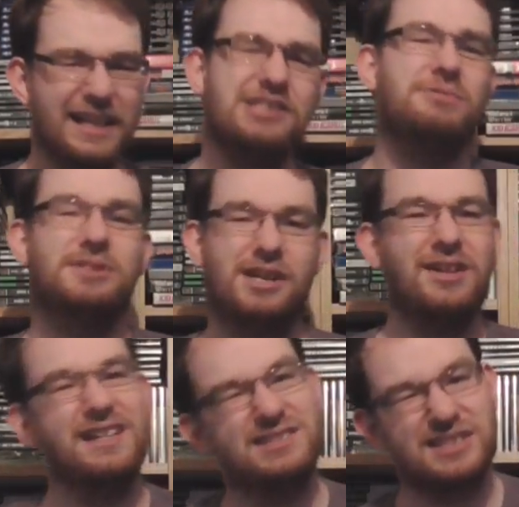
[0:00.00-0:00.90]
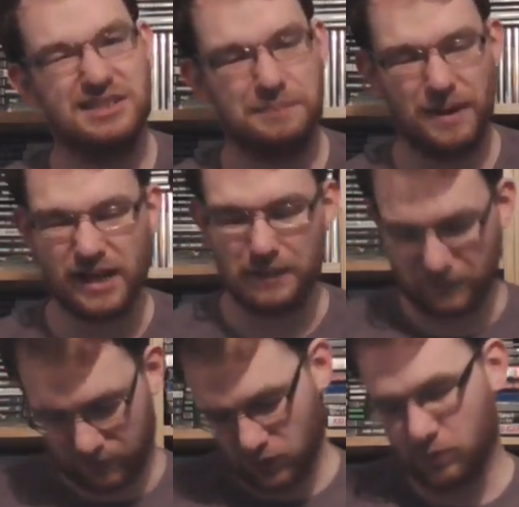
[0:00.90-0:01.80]
And as a result, I decided to pick up
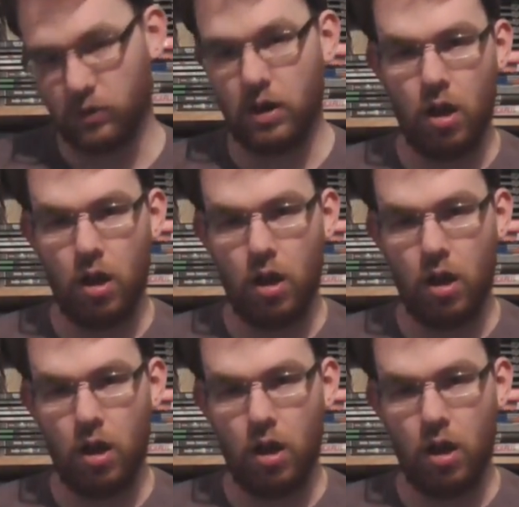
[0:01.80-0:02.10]
a few more,